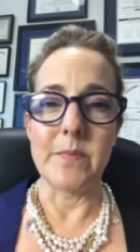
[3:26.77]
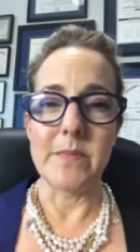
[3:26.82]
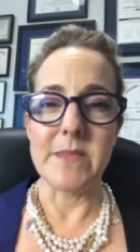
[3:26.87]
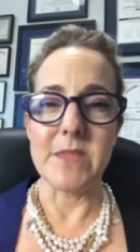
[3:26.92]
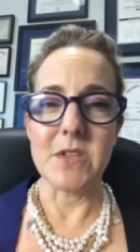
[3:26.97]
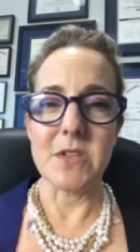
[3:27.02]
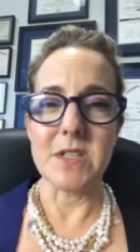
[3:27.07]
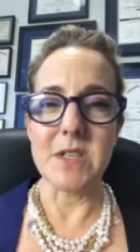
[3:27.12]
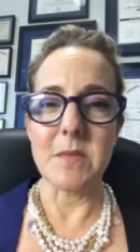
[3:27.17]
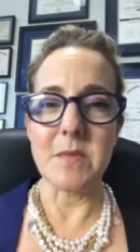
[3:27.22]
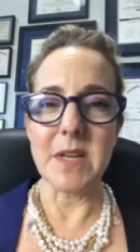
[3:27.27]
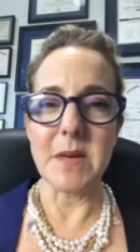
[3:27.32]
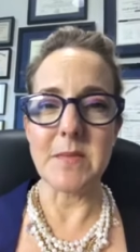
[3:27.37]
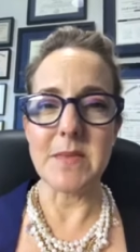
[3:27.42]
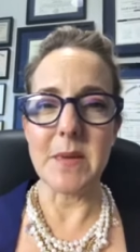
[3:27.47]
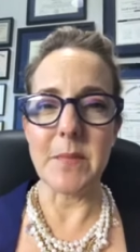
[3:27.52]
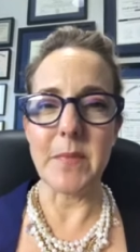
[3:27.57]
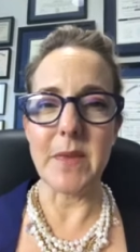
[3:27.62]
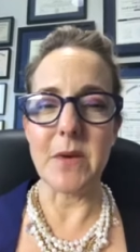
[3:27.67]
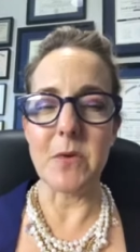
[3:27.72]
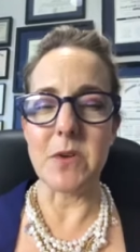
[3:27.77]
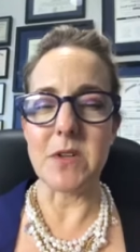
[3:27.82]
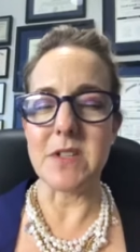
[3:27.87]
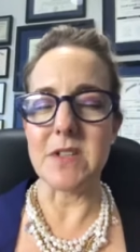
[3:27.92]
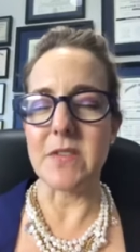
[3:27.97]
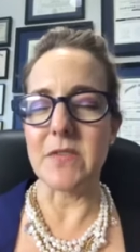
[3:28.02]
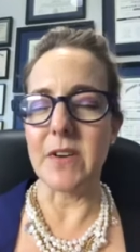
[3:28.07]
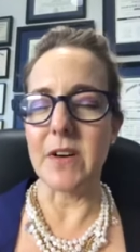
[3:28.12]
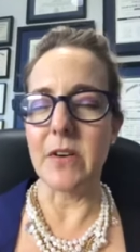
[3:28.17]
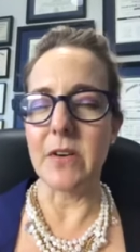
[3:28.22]
So sometimes something which
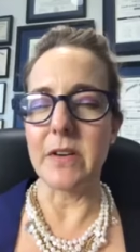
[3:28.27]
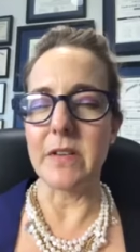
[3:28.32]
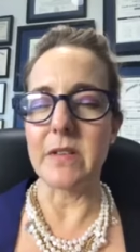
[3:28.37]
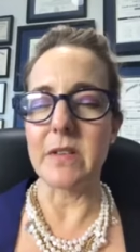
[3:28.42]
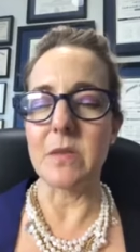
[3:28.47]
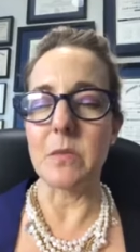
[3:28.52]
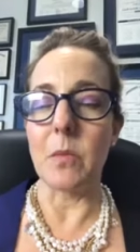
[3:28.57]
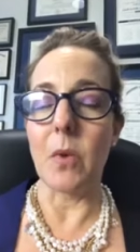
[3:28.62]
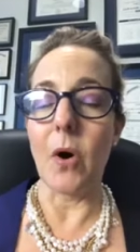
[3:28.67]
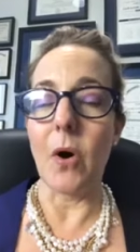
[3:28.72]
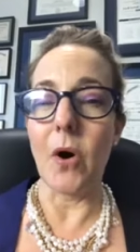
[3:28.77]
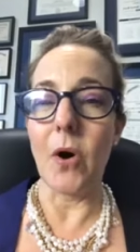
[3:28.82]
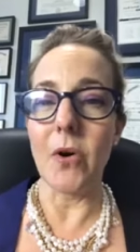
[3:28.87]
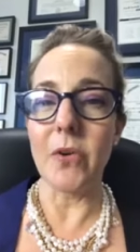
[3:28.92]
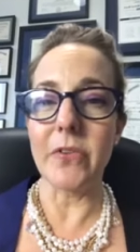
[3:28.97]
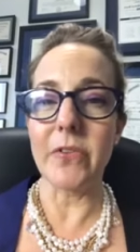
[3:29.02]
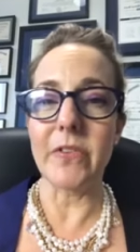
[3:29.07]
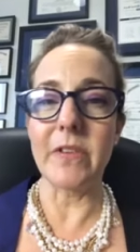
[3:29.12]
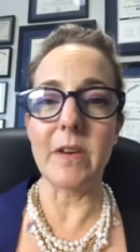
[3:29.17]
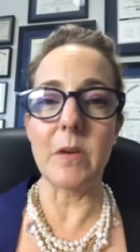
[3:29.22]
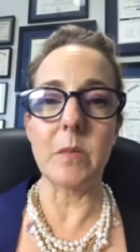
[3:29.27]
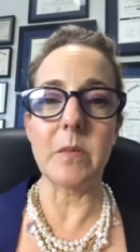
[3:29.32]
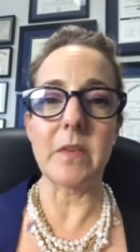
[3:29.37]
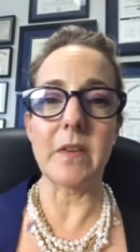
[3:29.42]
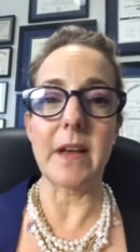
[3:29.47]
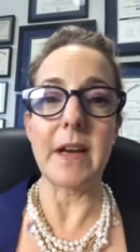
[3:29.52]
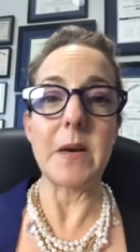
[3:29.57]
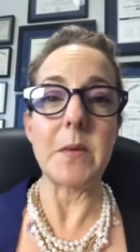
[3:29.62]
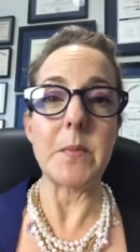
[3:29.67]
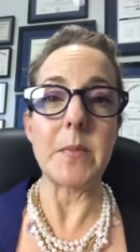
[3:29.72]
is very small seems
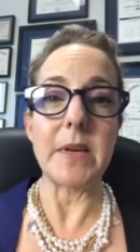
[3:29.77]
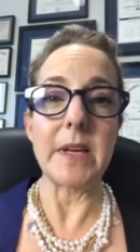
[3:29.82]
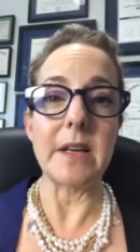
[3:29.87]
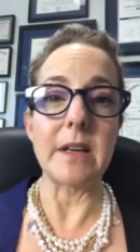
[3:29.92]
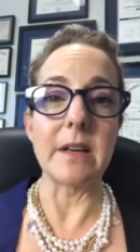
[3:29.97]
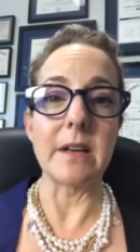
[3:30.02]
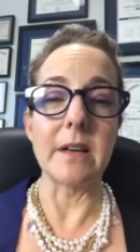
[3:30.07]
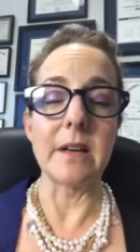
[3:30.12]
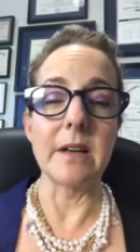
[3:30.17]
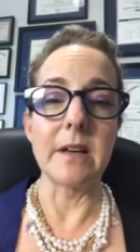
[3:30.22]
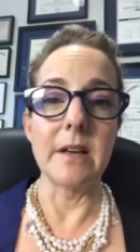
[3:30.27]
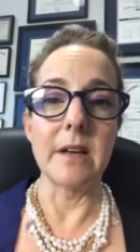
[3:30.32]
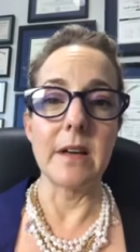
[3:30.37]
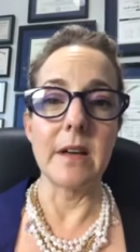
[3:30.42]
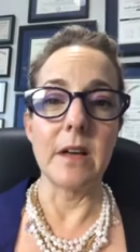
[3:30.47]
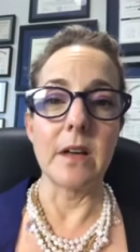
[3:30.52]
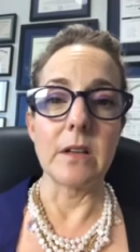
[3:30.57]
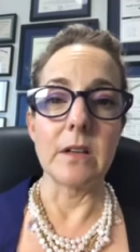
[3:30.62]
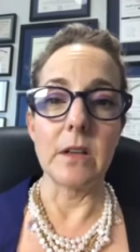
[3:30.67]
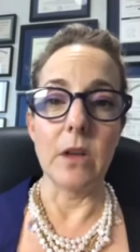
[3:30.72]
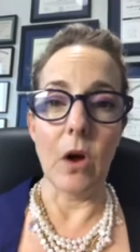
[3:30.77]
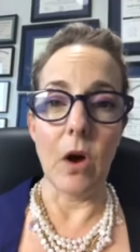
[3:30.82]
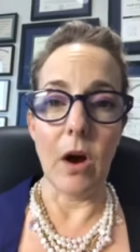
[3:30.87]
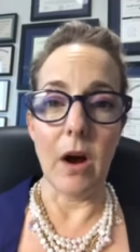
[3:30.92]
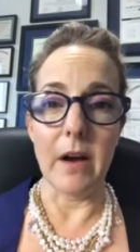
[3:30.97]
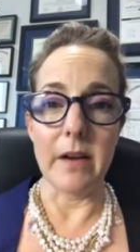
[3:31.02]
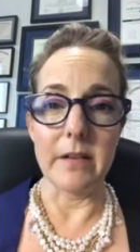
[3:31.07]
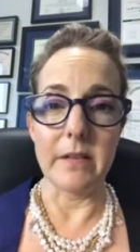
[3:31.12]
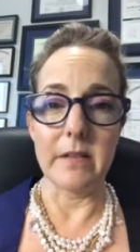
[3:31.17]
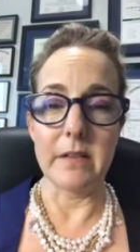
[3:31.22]
like a big
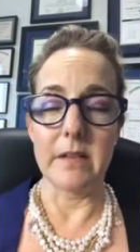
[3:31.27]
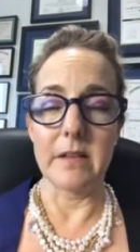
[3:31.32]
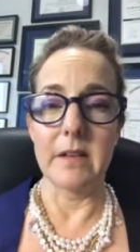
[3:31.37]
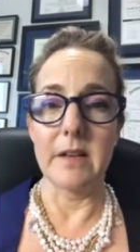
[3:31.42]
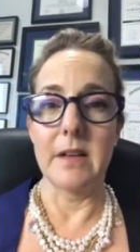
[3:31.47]
loss.